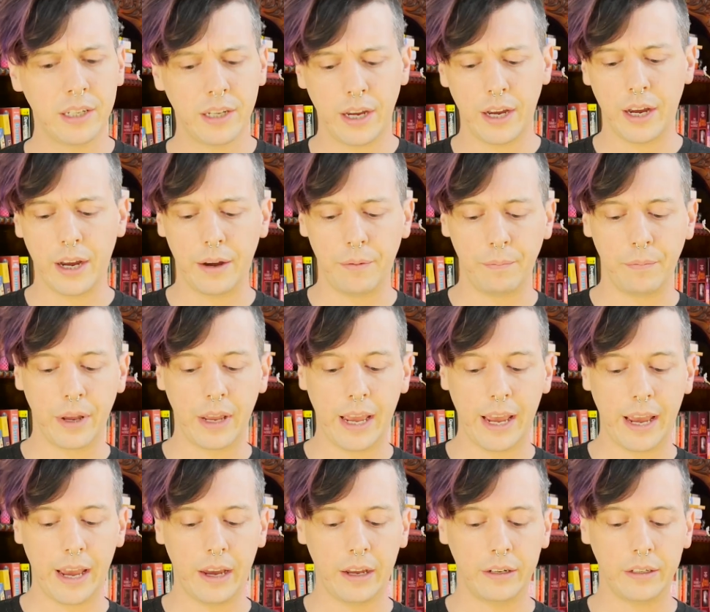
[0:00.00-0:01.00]

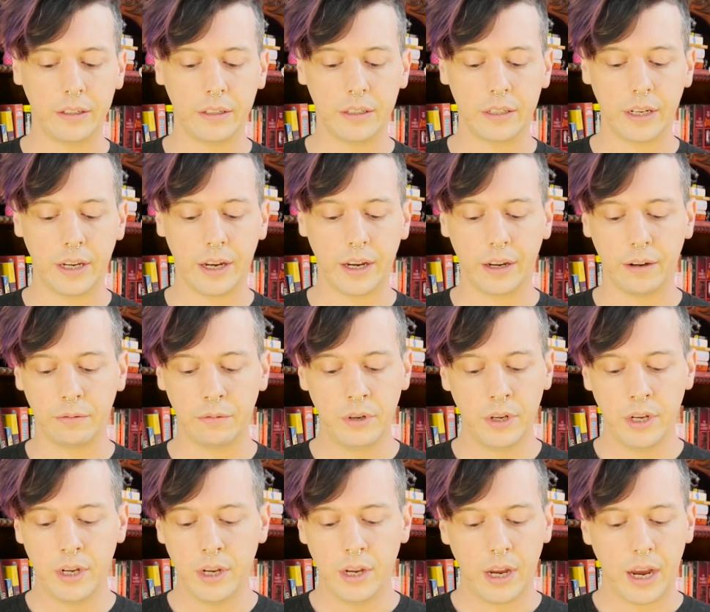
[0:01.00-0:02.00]
I
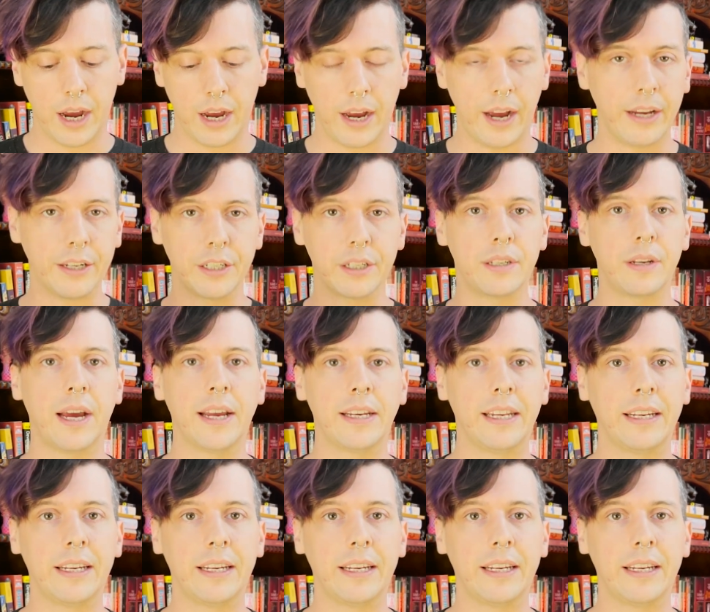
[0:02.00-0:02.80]
need